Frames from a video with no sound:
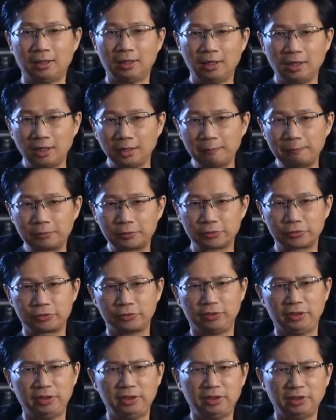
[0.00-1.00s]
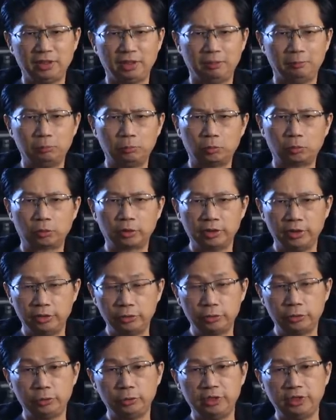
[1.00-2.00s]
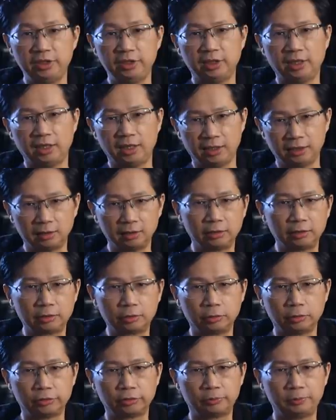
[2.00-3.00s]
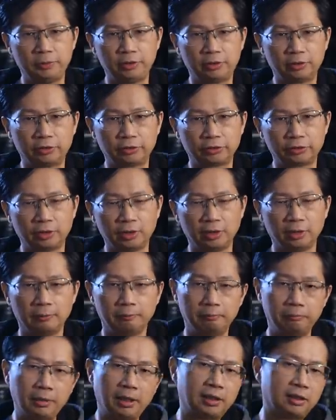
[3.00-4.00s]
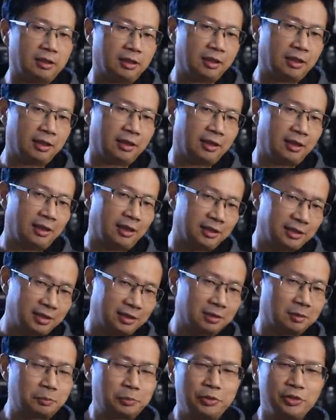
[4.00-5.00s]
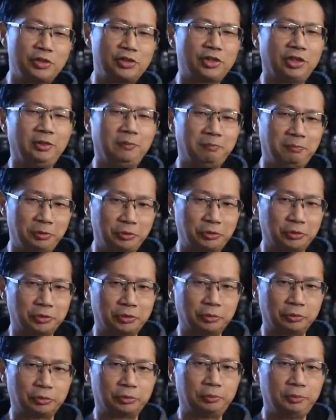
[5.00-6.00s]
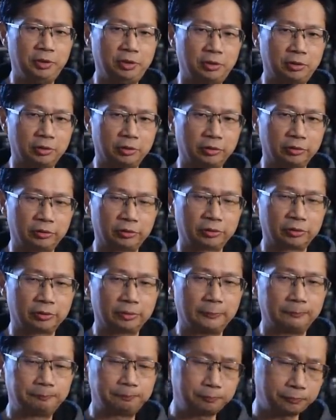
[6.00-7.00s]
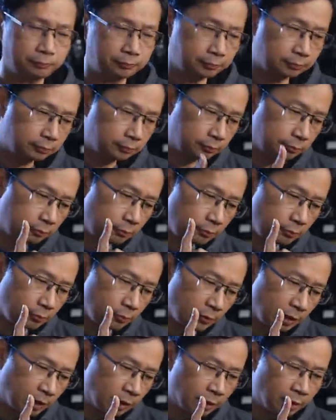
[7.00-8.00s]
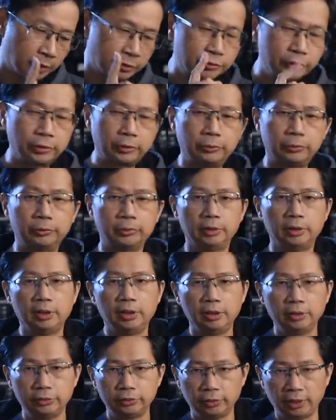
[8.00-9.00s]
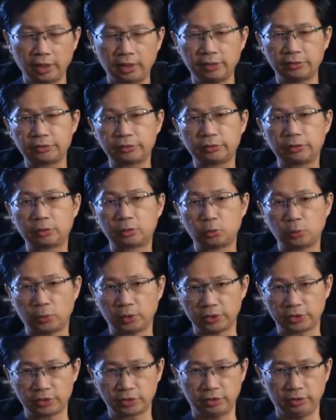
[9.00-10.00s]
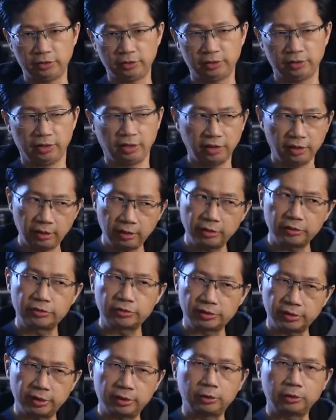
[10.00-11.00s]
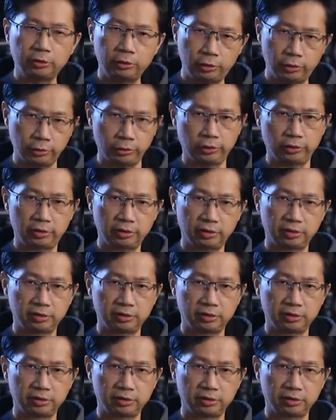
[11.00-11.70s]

I personally am more into the analytical speakers, but I can appreciate musical speakers. So, to answer the question, is it good?